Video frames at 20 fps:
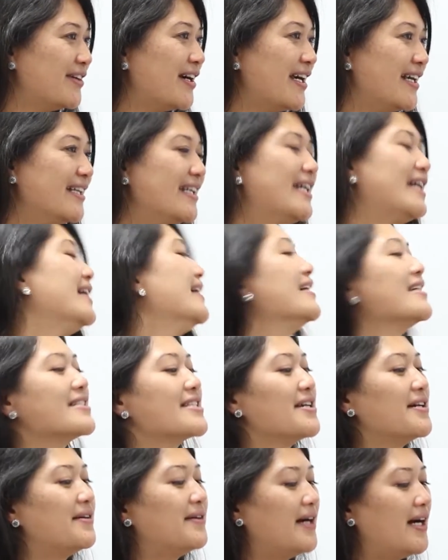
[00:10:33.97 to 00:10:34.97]
Right.
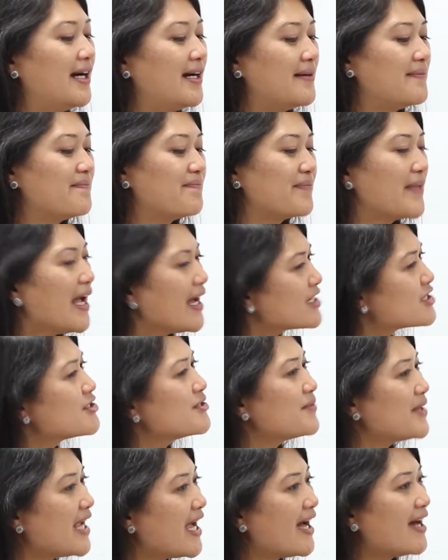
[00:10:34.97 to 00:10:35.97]
So
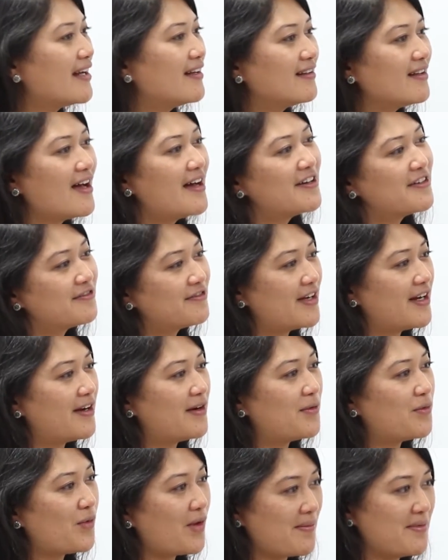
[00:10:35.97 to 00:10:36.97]
actually, we had a lot of
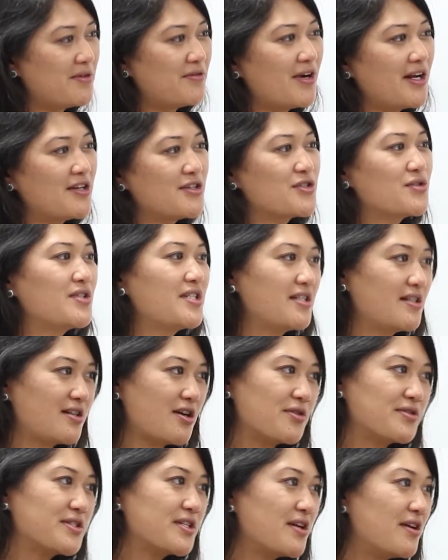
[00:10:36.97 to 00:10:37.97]
women riders who did
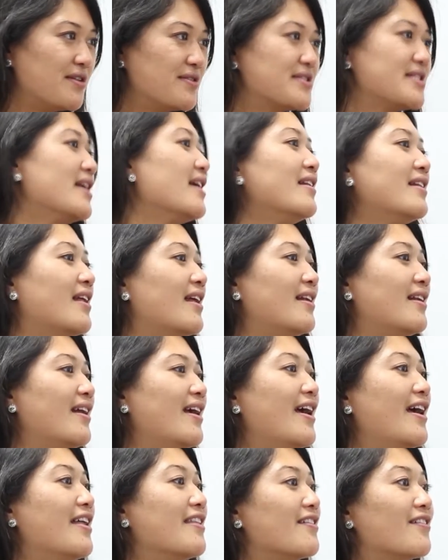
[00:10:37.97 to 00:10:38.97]
coast to coast, and then
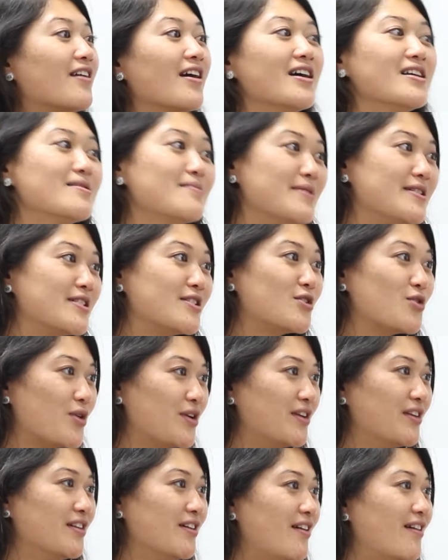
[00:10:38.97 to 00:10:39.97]
their husbands
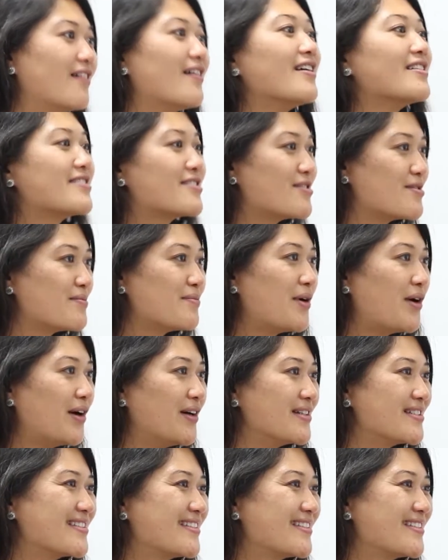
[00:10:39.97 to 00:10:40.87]
joined along at certain parts.